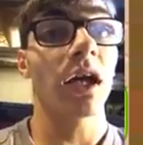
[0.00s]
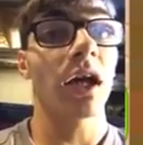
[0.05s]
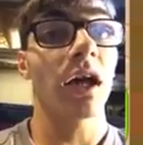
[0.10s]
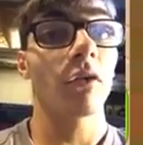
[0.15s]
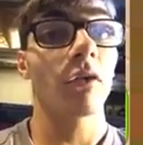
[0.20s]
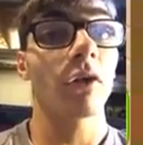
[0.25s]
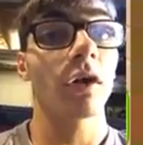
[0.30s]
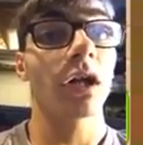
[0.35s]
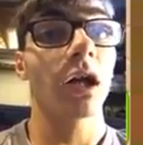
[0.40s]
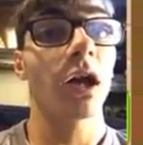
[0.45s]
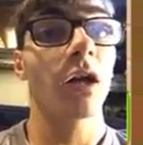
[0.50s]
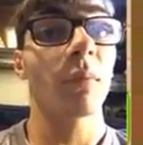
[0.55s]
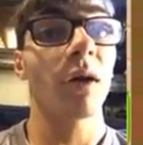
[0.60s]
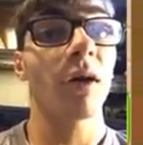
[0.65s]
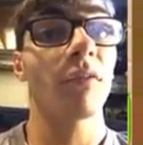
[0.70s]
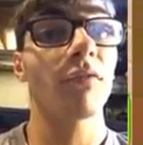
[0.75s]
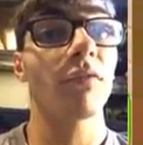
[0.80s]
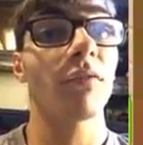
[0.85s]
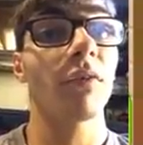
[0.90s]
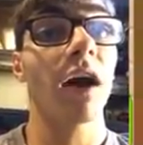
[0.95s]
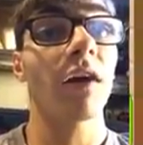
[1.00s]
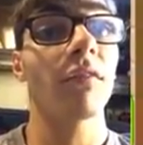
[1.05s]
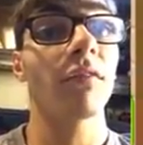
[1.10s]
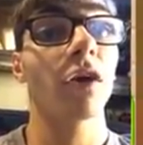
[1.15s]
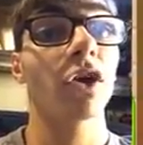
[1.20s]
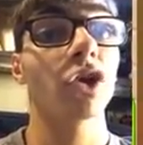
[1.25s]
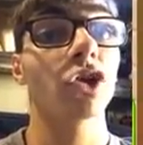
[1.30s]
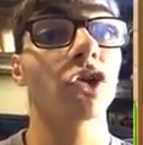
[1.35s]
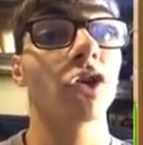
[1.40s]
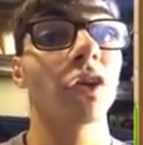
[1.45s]
count right now, I'm at
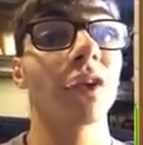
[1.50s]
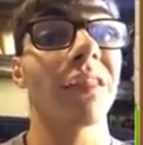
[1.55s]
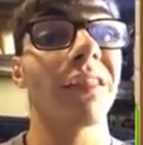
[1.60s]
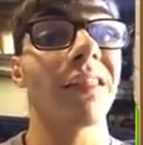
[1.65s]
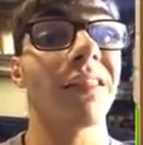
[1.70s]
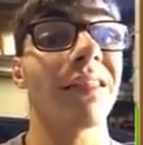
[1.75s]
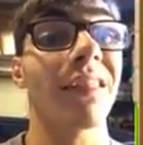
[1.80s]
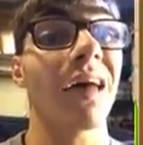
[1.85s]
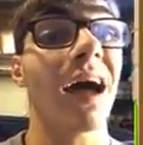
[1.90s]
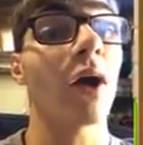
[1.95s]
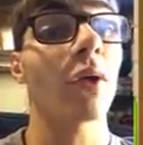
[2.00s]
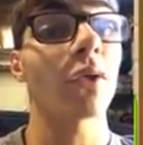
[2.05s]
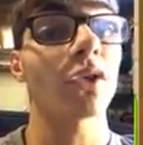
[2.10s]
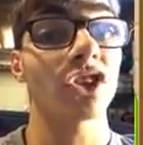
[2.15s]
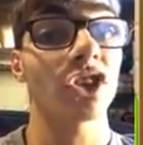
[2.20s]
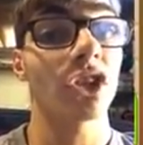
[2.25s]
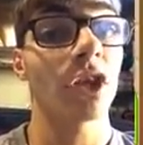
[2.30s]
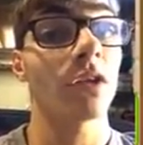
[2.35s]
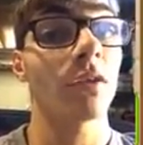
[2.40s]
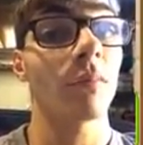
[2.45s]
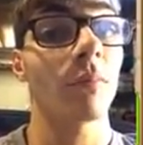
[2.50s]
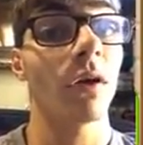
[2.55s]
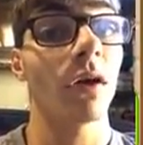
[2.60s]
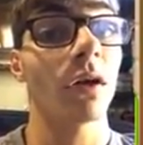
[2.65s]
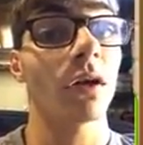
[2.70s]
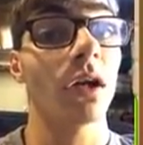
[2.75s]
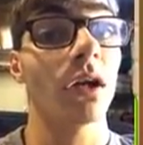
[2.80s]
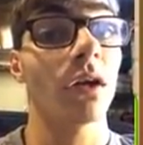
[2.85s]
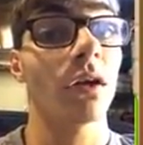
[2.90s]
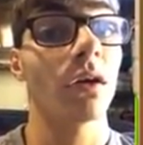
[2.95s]
500,000
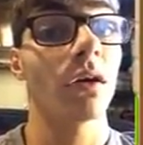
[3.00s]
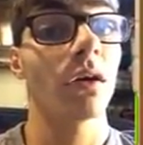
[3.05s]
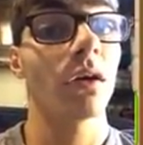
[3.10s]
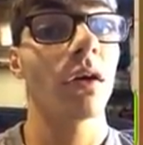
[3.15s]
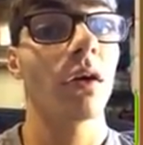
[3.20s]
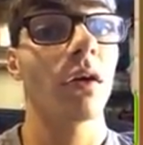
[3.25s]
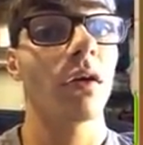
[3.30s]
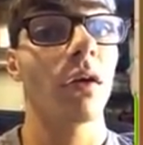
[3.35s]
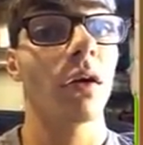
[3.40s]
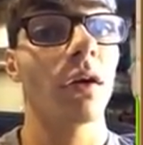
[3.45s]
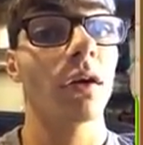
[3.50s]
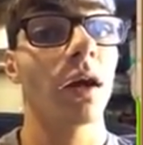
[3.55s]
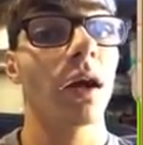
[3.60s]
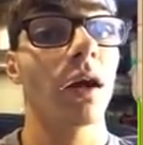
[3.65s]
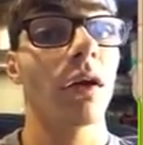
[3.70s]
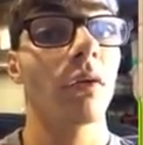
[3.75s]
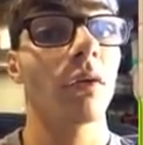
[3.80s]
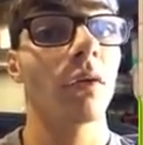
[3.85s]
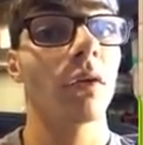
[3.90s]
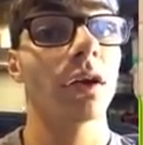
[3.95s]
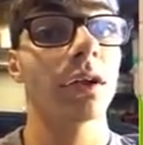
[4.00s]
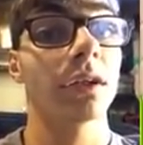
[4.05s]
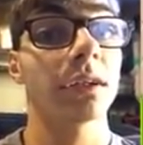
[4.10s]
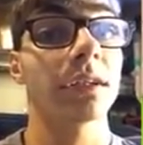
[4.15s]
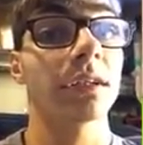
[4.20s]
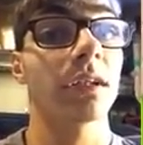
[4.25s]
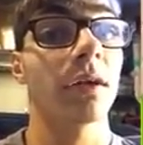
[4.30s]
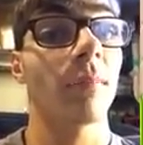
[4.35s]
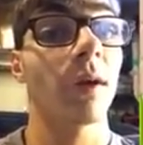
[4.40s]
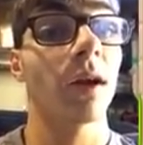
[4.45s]
money. Right now is
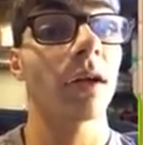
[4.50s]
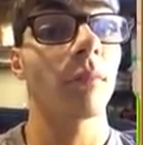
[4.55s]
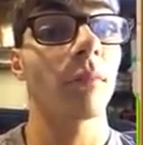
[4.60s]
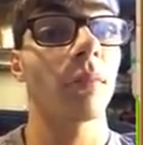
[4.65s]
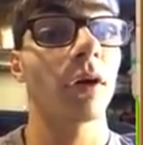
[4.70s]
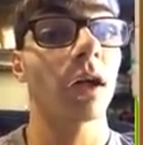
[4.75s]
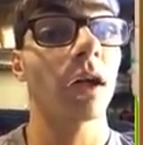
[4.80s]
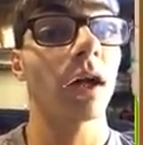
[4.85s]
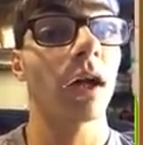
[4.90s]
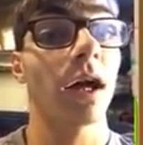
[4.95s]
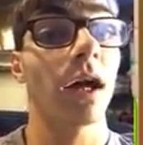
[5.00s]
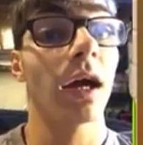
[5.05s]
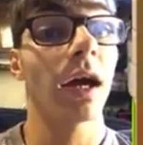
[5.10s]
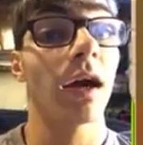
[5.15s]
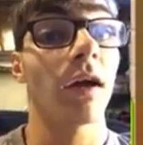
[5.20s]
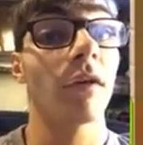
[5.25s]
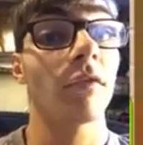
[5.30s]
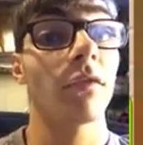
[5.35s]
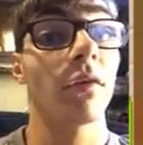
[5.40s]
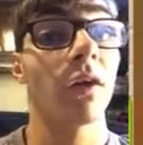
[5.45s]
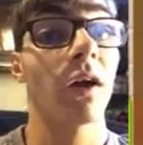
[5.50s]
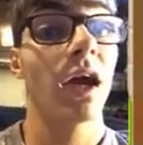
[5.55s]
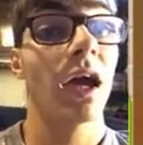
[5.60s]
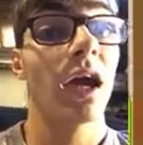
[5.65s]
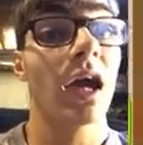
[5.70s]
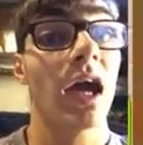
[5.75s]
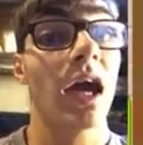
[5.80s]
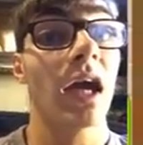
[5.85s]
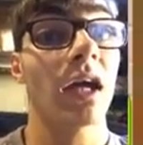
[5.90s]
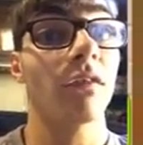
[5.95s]
the amount of money I have.
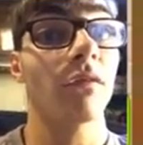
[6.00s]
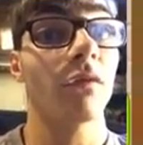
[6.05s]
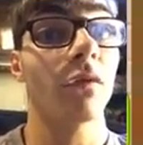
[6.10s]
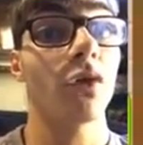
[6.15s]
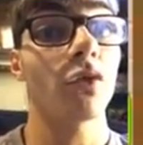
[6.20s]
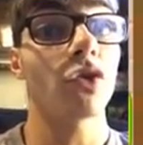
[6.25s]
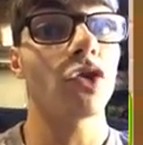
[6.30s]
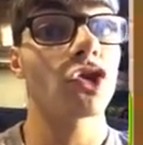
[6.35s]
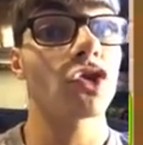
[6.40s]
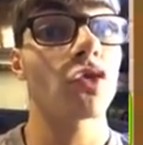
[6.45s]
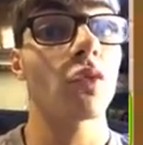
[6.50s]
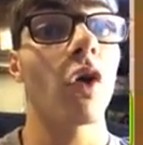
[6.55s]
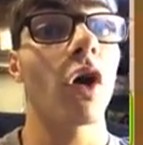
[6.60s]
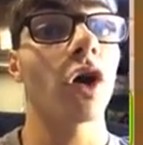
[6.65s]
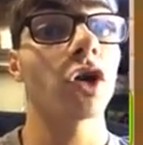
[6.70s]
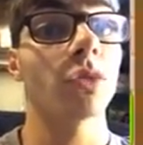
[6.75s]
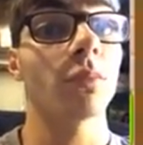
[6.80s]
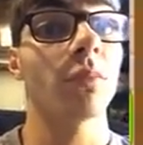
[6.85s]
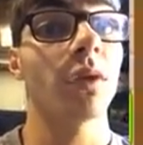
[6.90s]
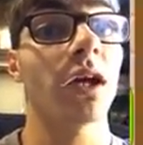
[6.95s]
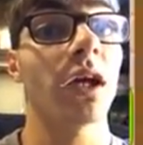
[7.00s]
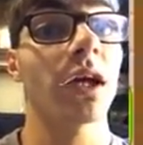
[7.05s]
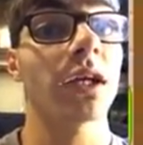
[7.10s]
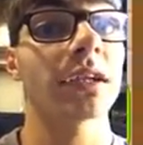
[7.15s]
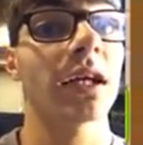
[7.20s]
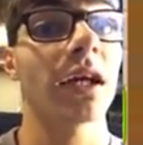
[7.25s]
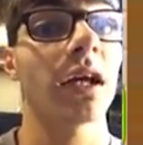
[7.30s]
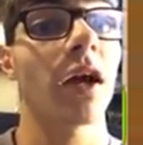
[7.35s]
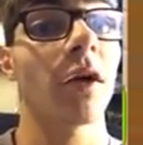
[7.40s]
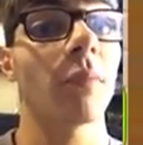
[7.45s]
And if you just watch me as
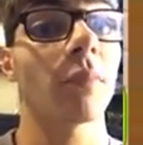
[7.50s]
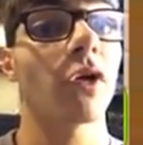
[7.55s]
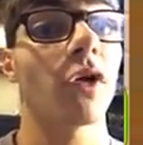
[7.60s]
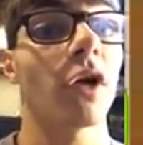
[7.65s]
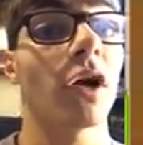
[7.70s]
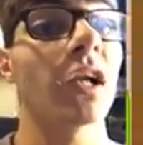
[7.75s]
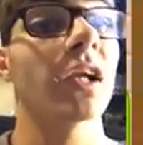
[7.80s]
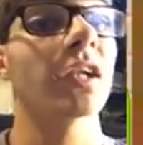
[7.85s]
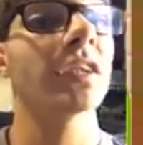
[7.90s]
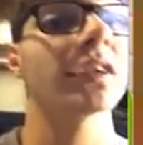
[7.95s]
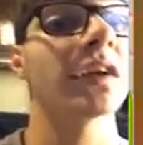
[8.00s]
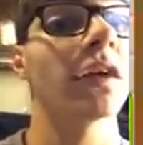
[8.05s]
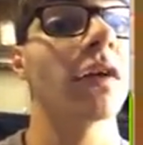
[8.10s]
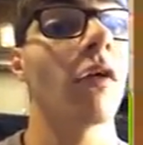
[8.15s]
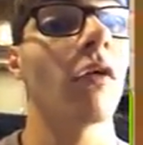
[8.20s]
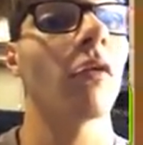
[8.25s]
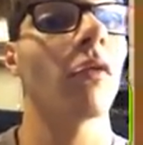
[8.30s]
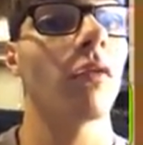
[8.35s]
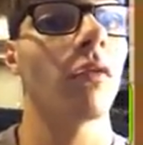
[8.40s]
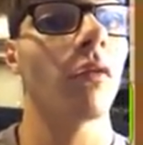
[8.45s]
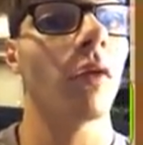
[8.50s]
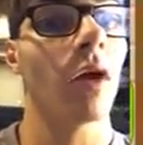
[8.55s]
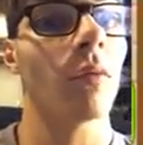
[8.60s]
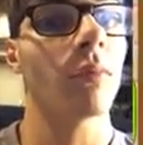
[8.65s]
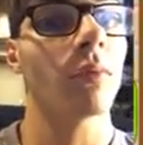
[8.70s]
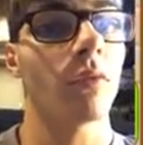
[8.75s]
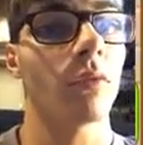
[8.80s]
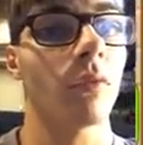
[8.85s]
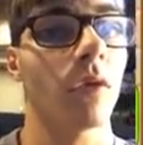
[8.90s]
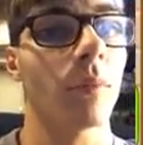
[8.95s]
I upgrade,
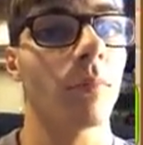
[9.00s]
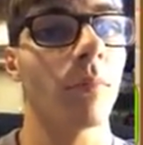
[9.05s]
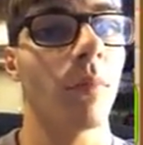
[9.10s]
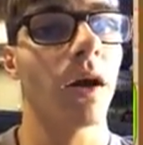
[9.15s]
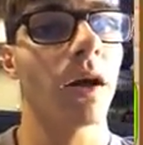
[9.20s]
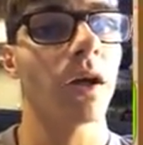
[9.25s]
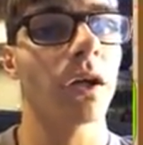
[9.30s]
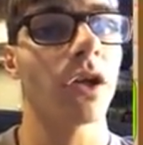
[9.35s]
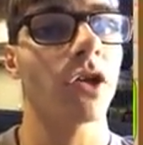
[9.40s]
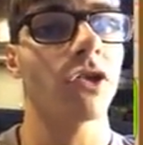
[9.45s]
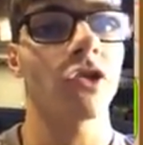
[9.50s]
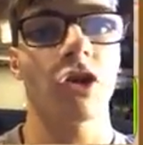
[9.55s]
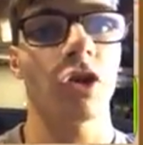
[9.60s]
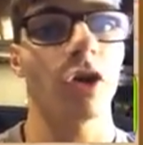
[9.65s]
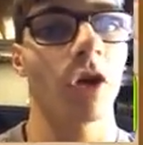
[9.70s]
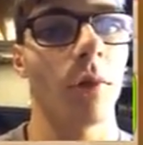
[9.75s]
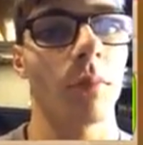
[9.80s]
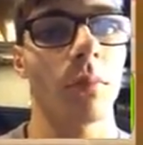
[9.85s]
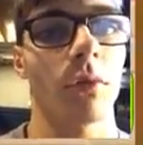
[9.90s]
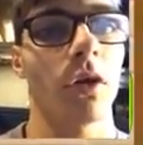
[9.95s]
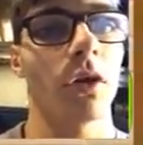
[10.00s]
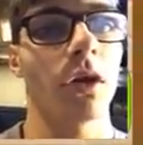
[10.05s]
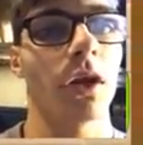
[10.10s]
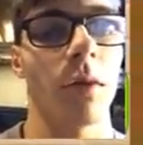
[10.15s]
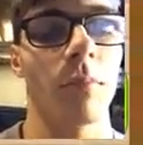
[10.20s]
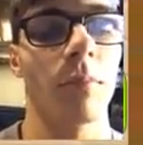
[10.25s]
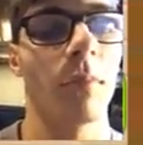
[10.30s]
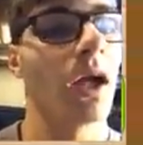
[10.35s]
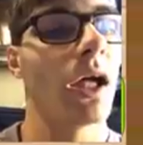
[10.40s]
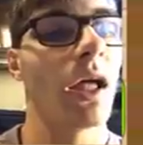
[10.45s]
like buy an engine, upgrade
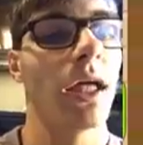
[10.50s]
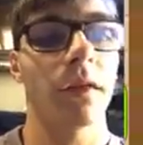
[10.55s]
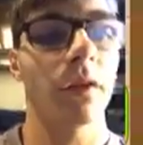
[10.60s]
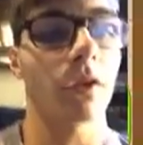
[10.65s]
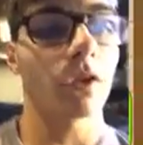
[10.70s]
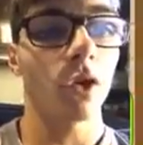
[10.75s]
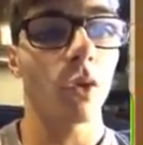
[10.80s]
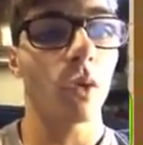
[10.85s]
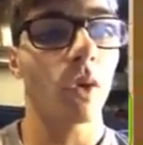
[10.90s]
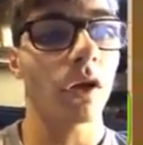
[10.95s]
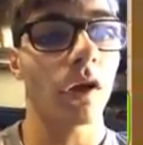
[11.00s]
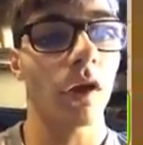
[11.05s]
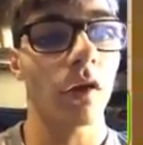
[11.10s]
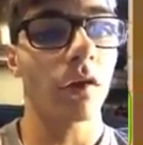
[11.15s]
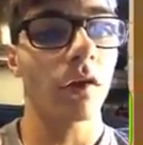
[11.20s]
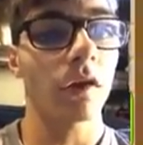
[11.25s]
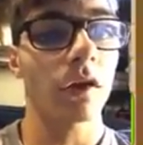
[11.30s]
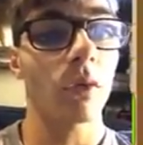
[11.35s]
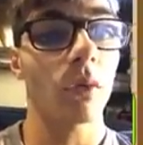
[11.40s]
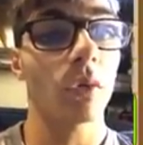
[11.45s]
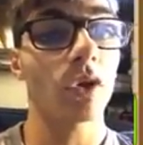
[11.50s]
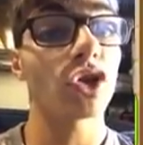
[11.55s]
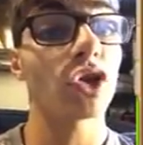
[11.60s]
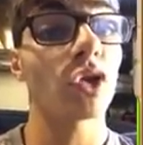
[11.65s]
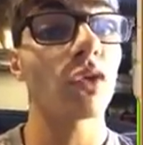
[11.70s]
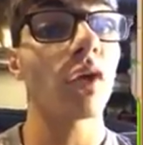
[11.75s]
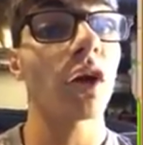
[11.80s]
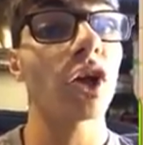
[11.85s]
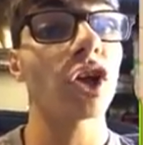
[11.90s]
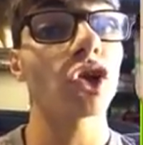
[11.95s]
them, they're doing nothing to it. So
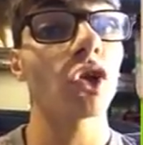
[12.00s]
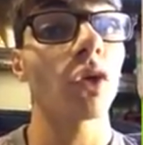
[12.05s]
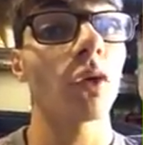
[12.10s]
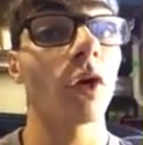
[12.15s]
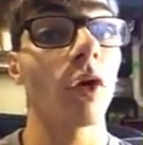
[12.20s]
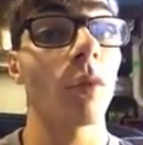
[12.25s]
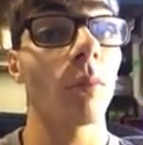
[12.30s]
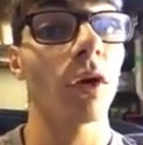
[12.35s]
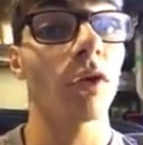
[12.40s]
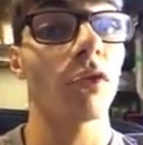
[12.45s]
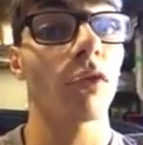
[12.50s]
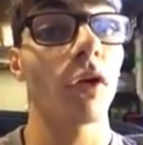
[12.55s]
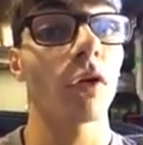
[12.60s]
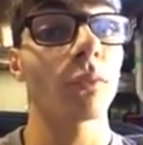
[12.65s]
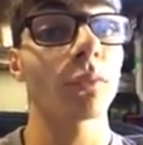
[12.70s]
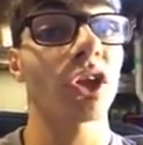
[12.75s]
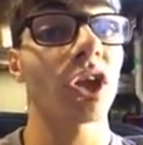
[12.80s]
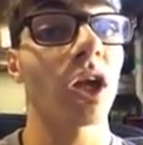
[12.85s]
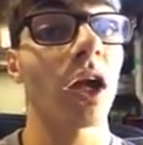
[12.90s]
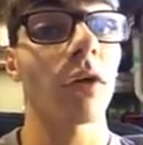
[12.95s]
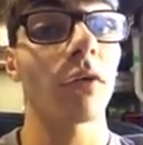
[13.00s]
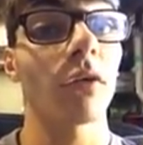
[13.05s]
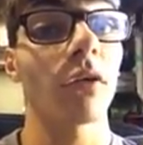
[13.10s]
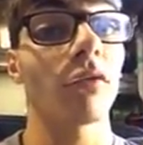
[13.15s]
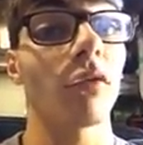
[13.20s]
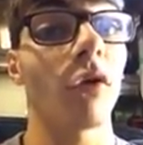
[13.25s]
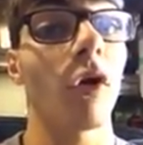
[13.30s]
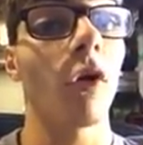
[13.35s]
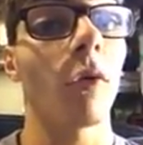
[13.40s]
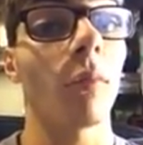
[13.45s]
if I sold all my farms and got rid
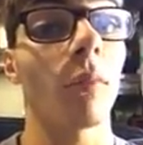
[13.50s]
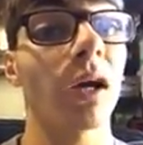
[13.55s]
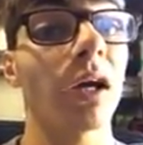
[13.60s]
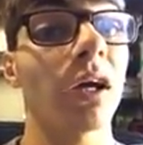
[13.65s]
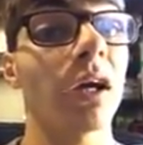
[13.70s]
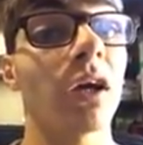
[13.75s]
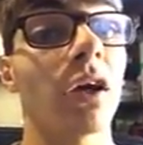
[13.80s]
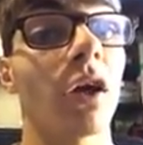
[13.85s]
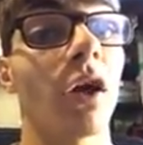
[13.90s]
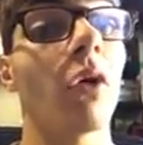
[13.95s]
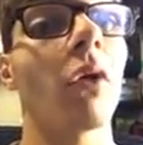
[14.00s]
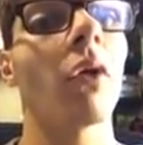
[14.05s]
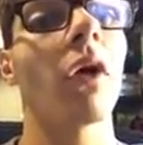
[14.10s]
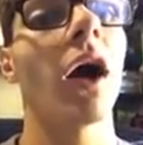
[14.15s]
of all my eco,